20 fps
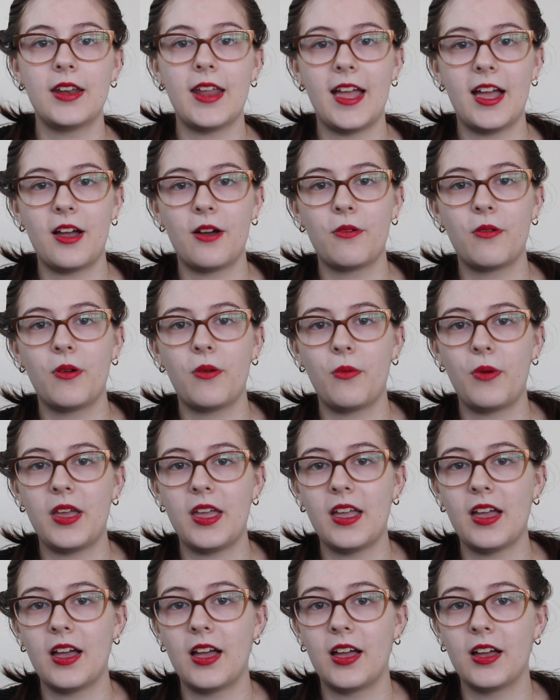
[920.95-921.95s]
now
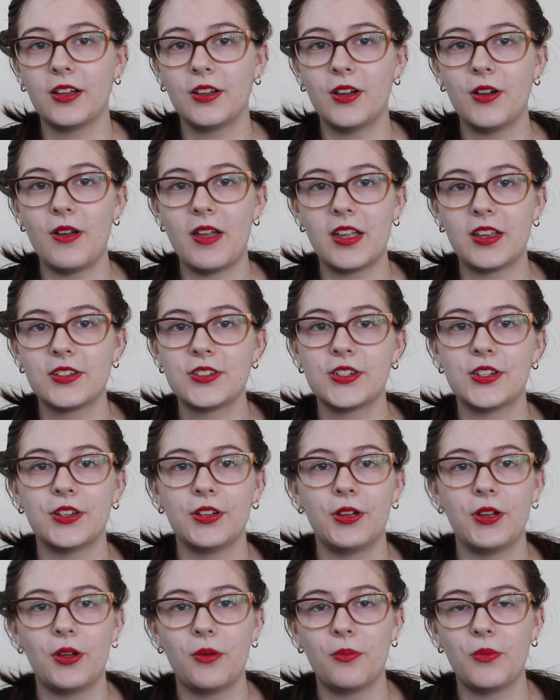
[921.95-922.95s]
we are going
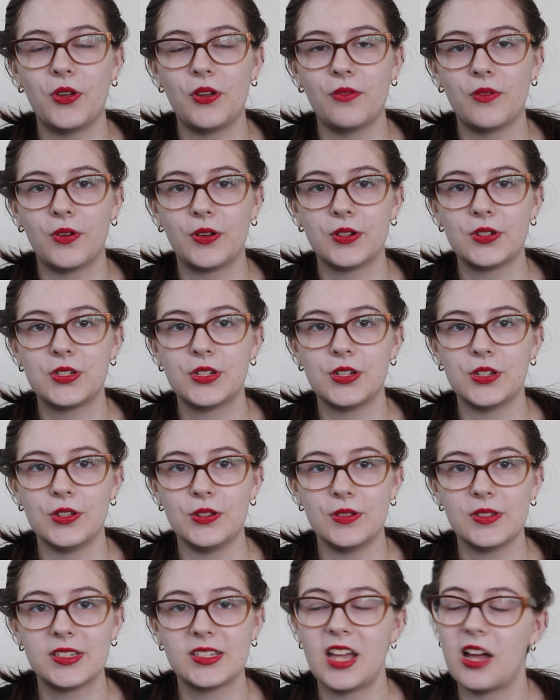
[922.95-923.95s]
to move on
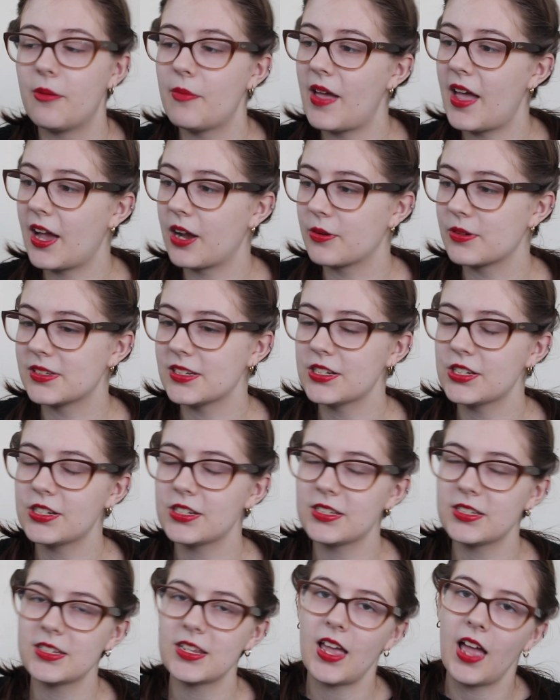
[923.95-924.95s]
to some
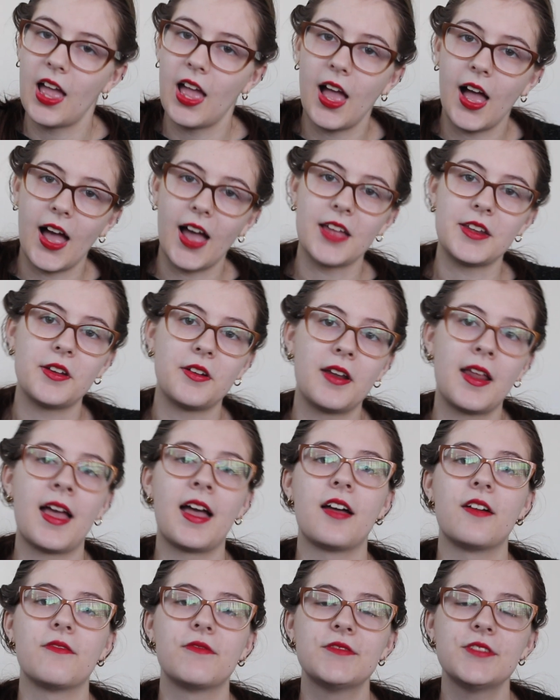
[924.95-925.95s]
acquisitions. I don't
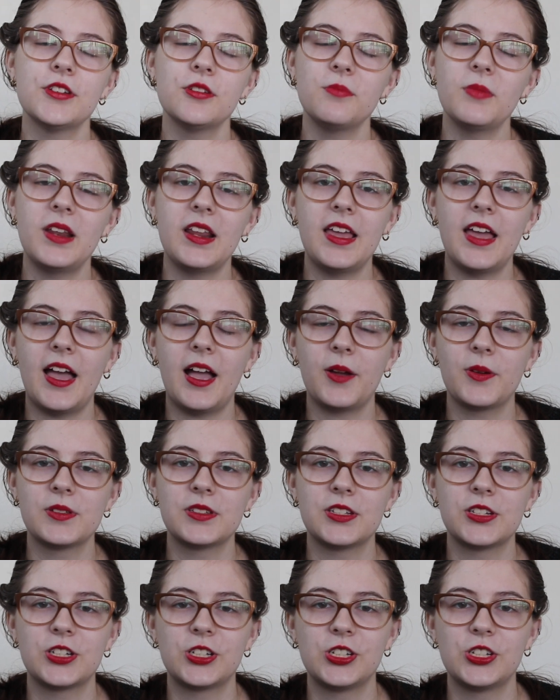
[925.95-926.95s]
have too many
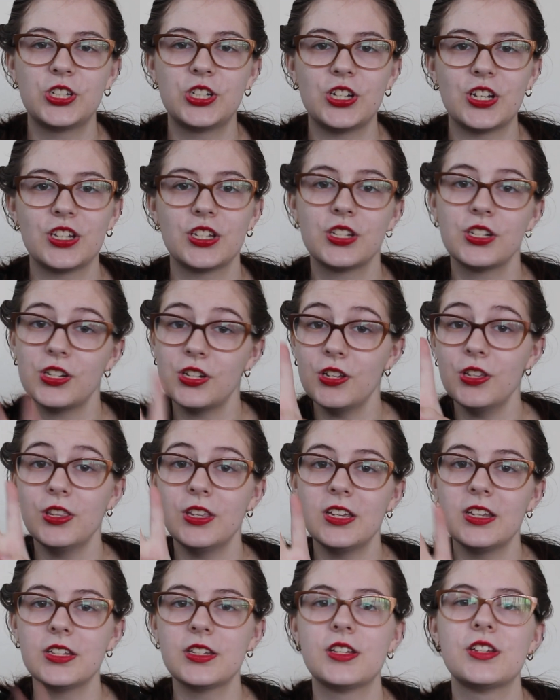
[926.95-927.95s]
acquisitions, just 2
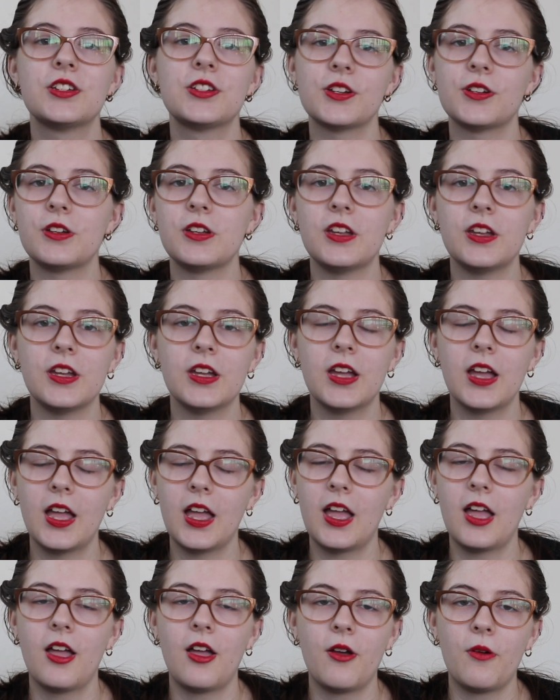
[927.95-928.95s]
things to show you.
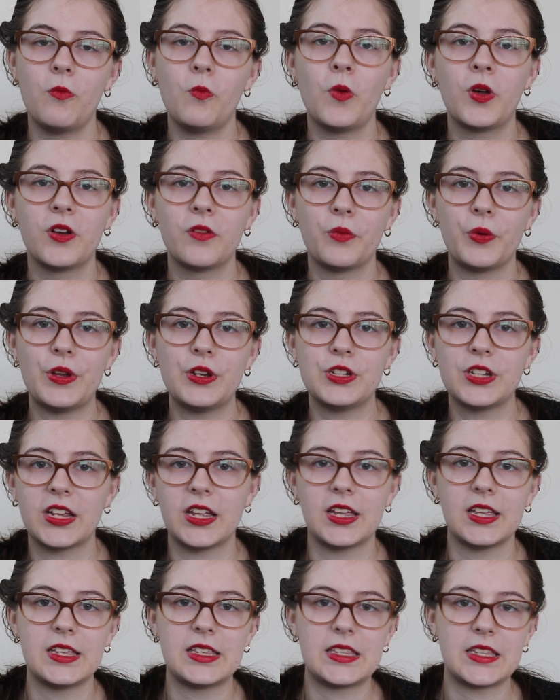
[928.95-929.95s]
One of which
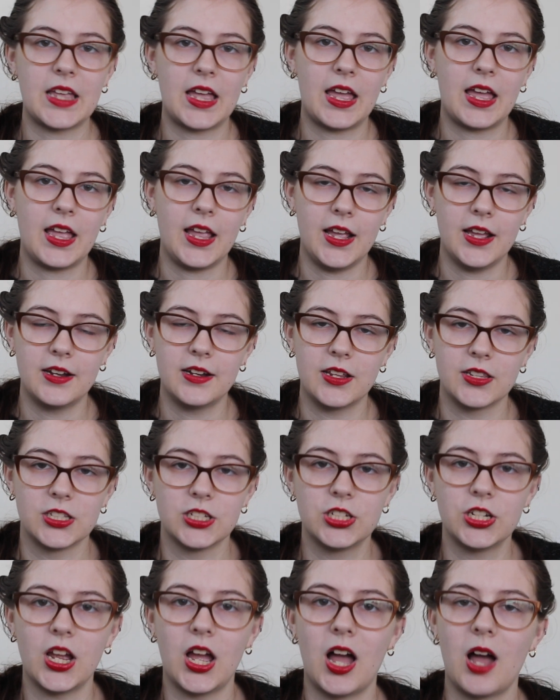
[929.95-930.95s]
is another
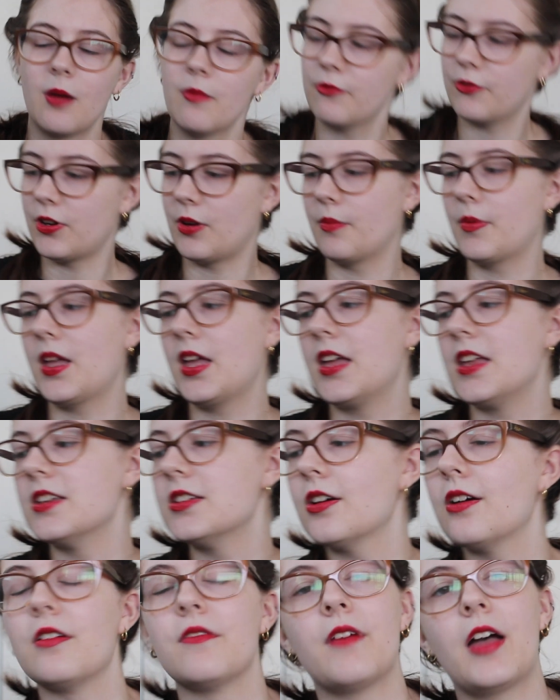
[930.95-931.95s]
charm from Hint
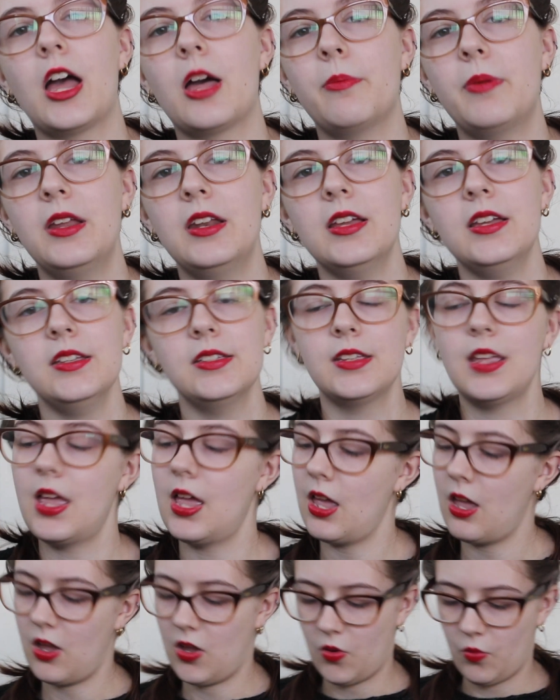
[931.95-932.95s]
of Happiness,
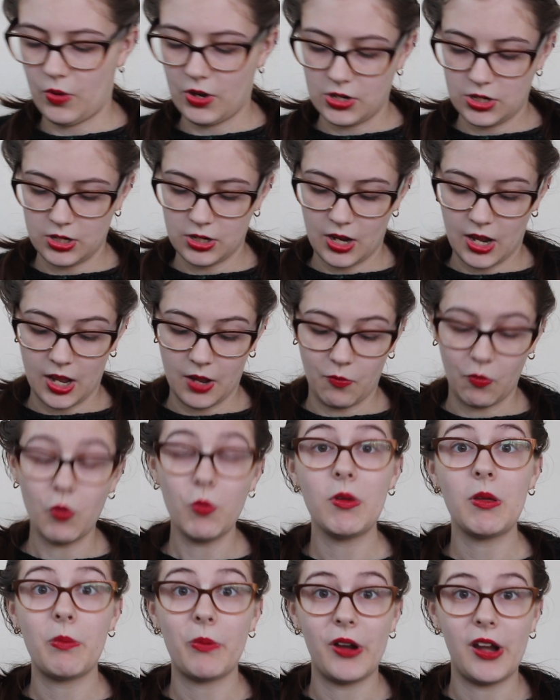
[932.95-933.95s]
which I will
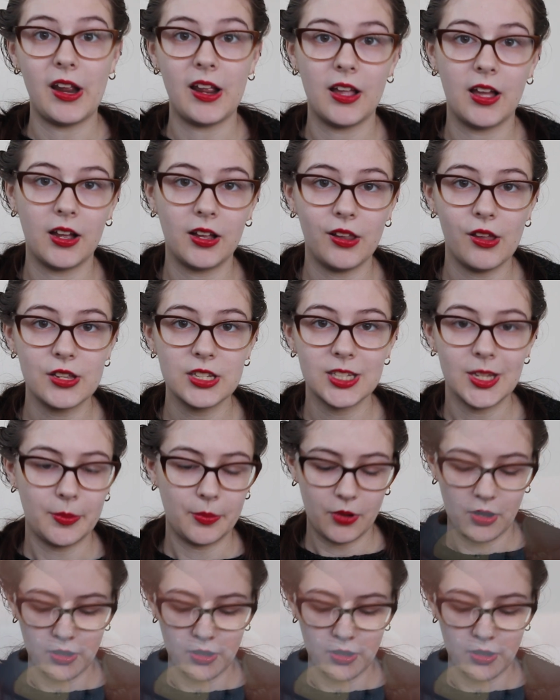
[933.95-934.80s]
be putting a close-up